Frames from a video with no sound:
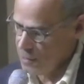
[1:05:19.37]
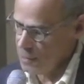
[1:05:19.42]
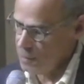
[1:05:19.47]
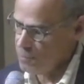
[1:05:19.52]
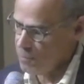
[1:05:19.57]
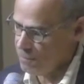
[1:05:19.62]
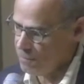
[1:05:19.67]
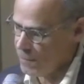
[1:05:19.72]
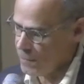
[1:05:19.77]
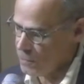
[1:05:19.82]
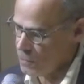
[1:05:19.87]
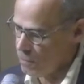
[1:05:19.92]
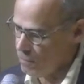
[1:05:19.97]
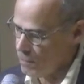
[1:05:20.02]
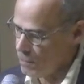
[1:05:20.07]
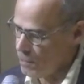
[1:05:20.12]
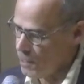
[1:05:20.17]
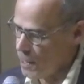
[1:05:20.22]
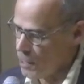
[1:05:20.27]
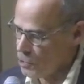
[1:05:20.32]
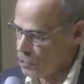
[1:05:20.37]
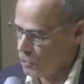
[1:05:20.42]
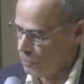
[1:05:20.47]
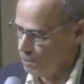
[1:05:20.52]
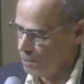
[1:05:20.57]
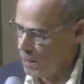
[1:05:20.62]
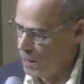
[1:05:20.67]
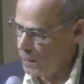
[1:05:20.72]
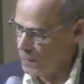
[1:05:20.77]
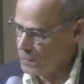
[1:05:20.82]
at
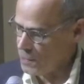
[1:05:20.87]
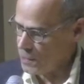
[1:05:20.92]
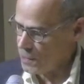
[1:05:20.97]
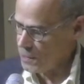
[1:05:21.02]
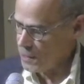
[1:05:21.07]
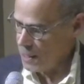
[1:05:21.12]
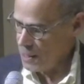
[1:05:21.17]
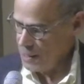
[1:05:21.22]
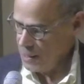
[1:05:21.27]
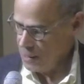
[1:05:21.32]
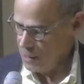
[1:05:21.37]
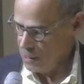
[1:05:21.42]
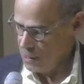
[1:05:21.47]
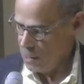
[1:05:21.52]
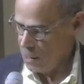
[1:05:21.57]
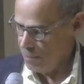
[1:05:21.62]
Middlebury College.